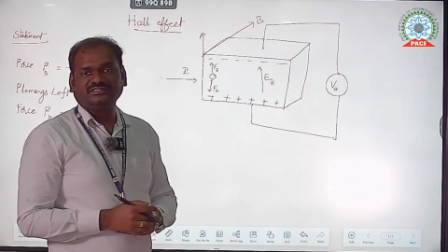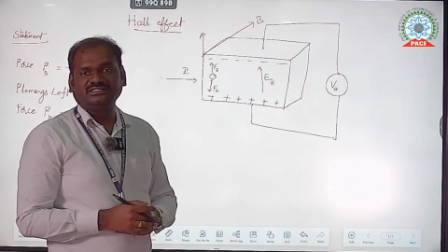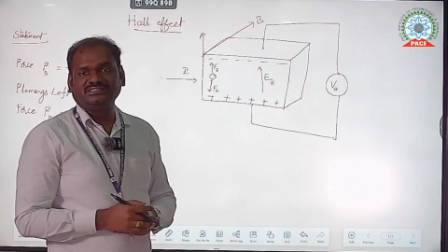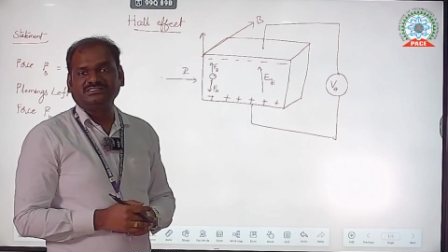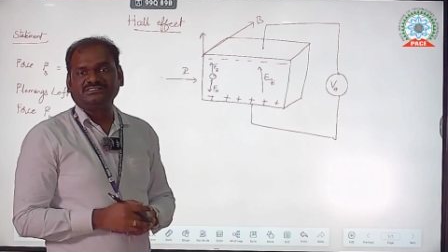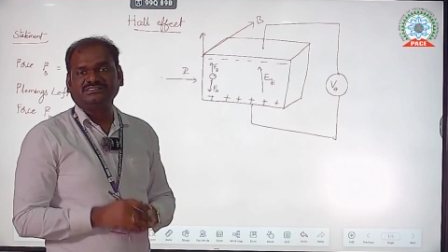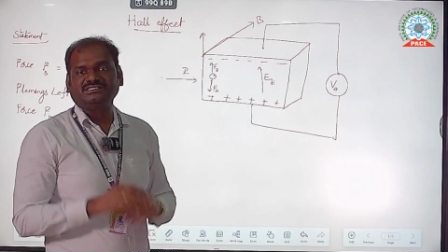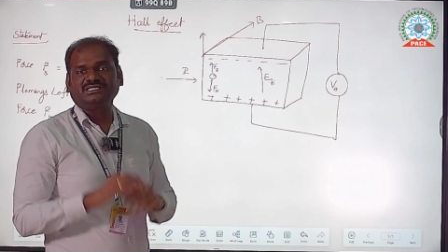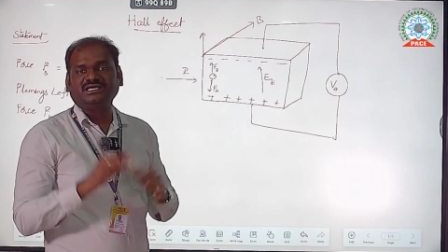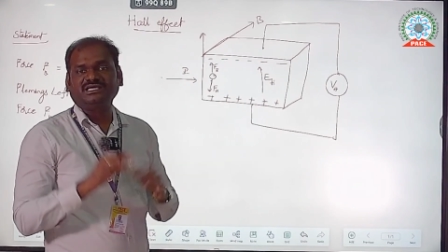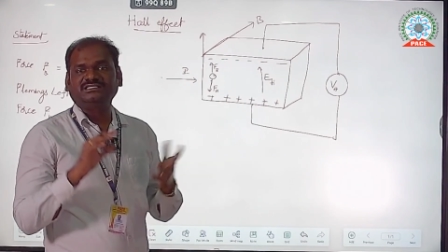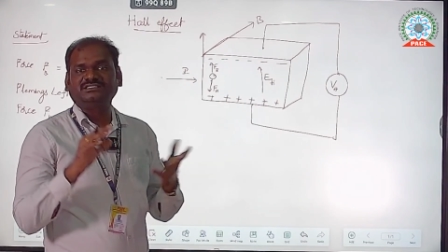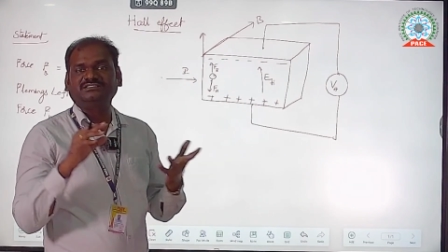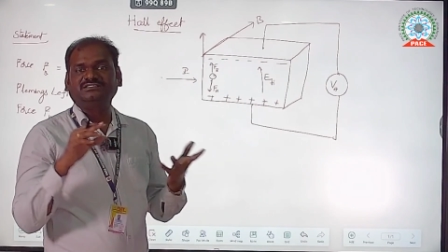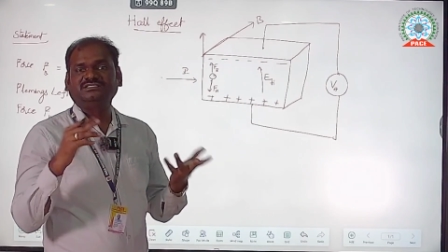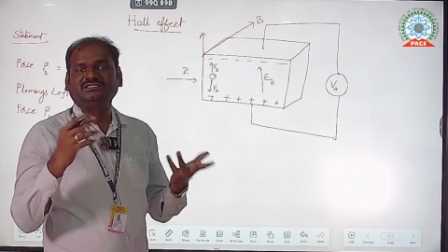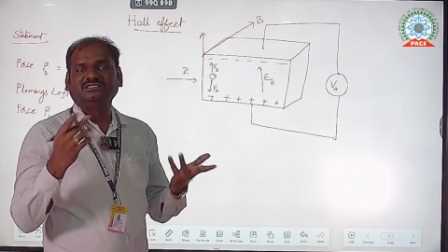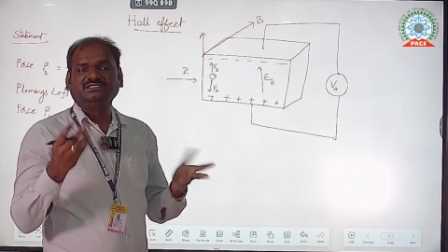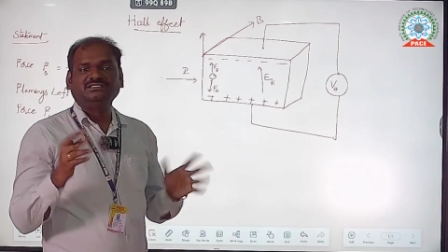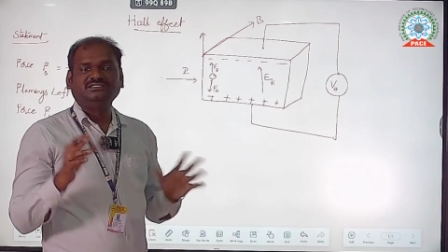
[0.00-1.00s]
then
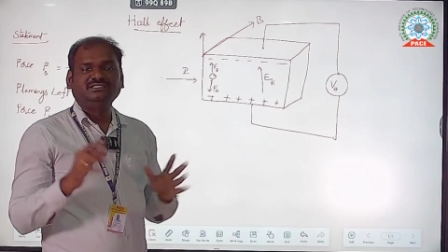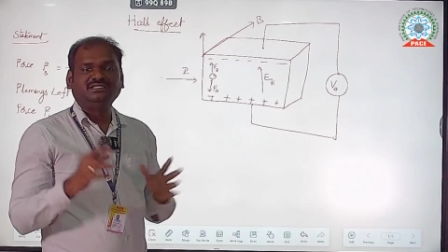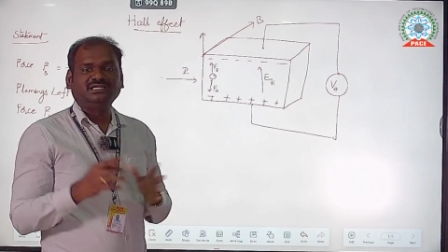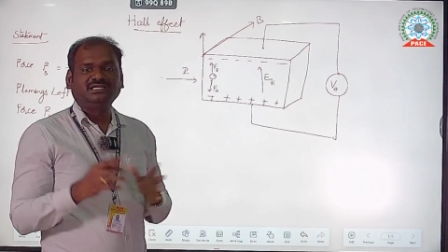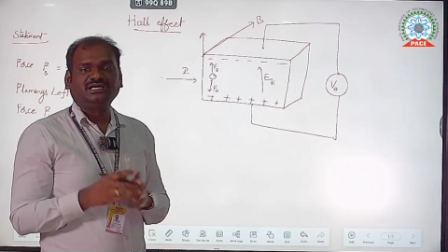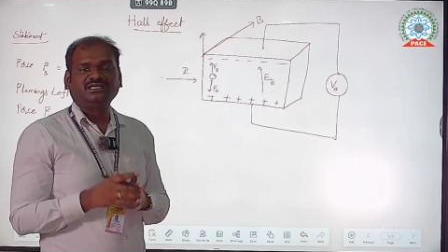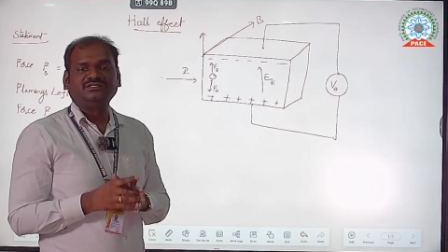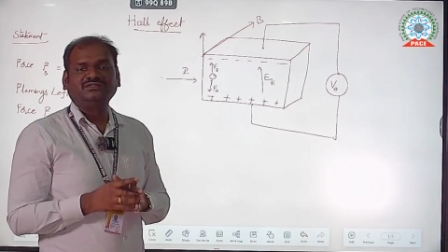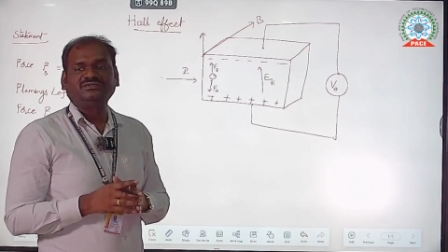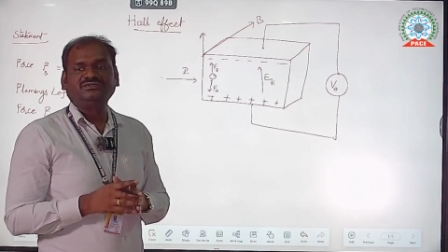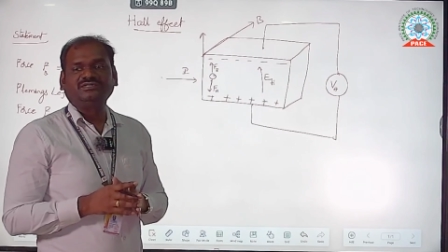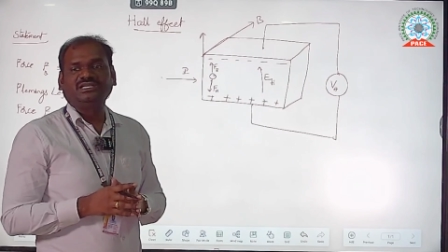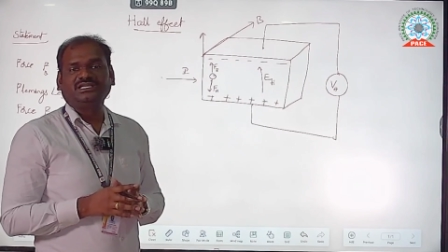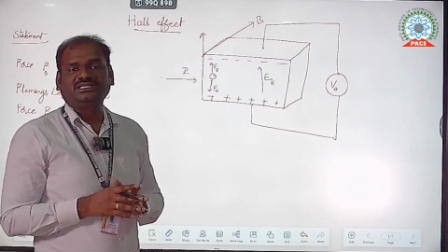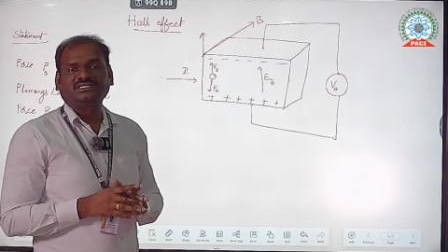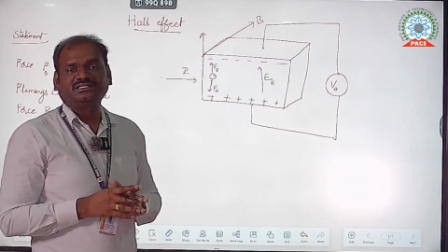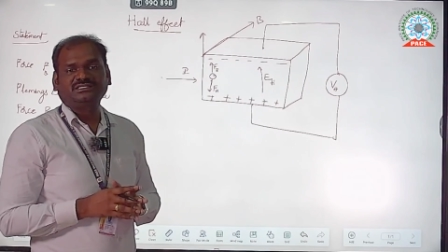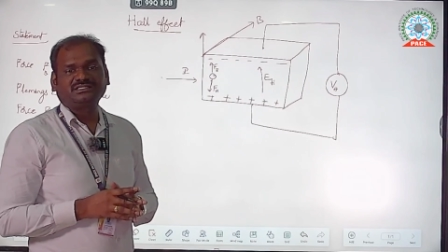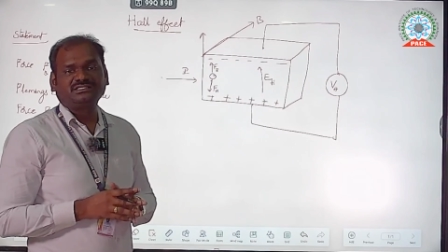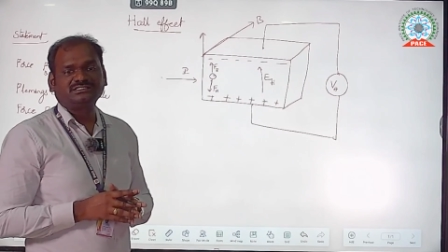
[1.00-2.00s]
there are no
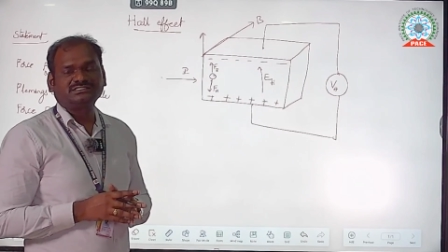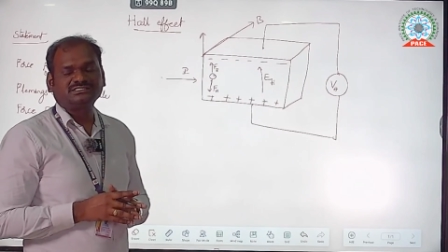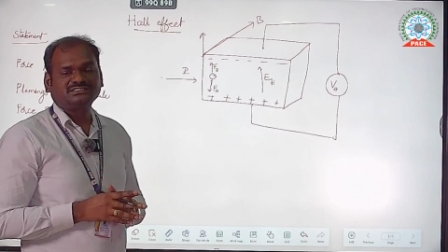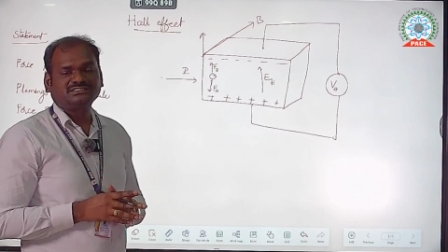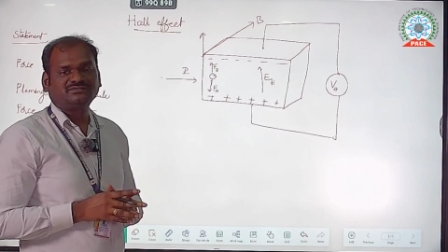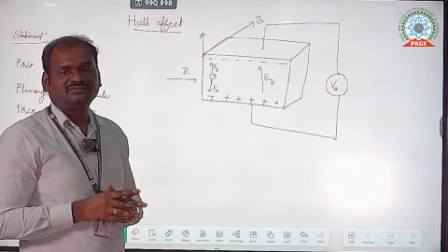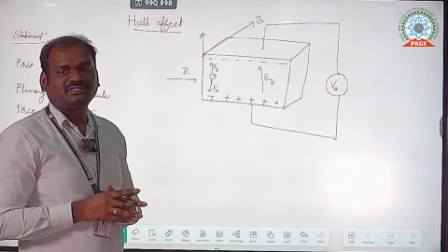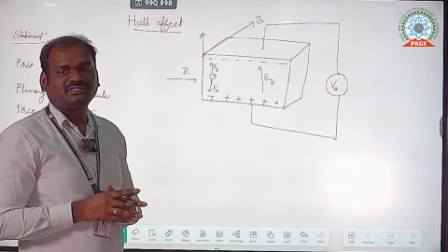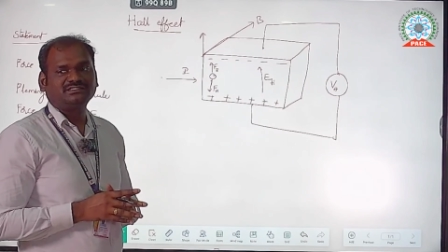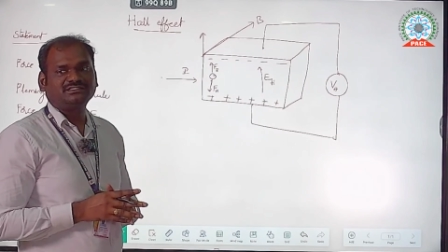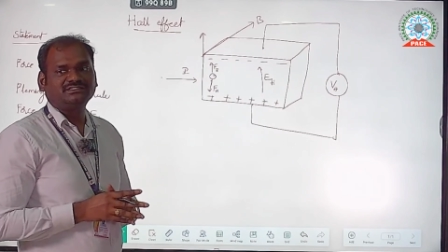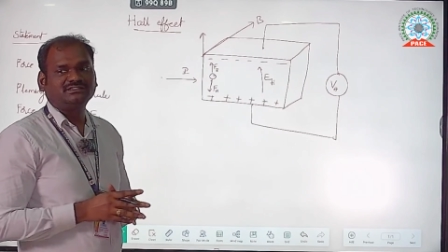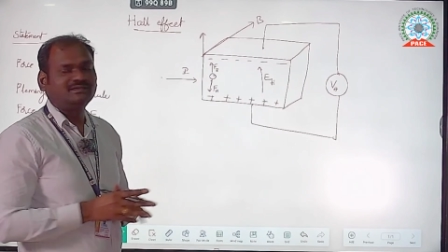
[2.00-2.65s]
electrons for